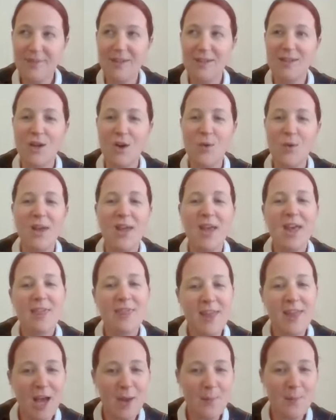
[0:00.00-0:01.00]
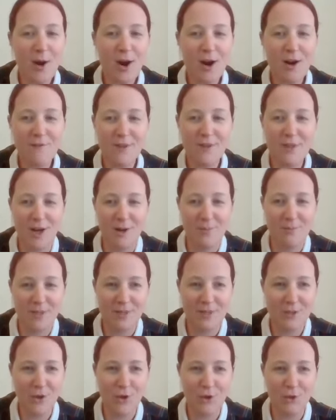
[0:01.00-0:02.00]
Now, that part of the company
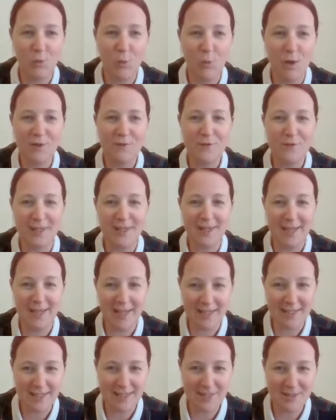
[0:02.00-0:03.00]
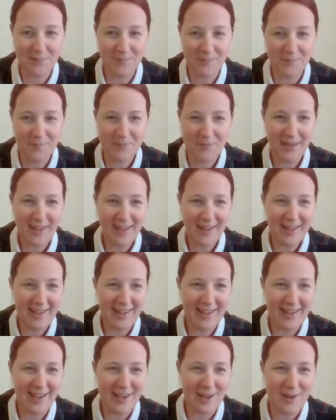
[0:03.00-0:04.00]
is called One for the Kids.
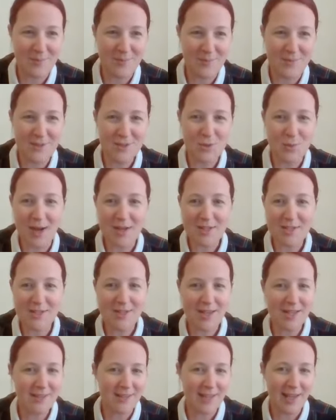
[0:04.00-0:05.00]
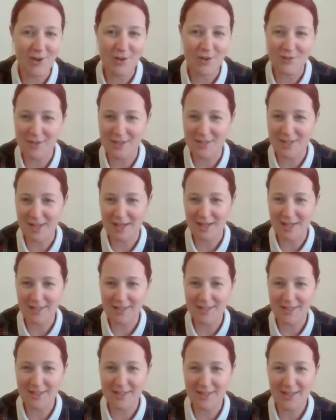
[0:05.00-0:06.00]
So I just did that on the
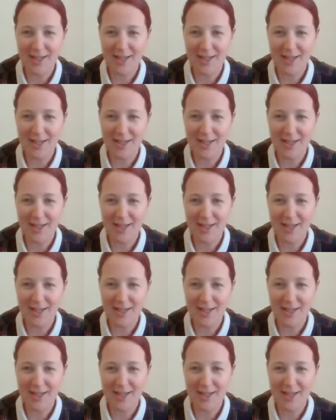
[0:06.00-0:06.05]
side.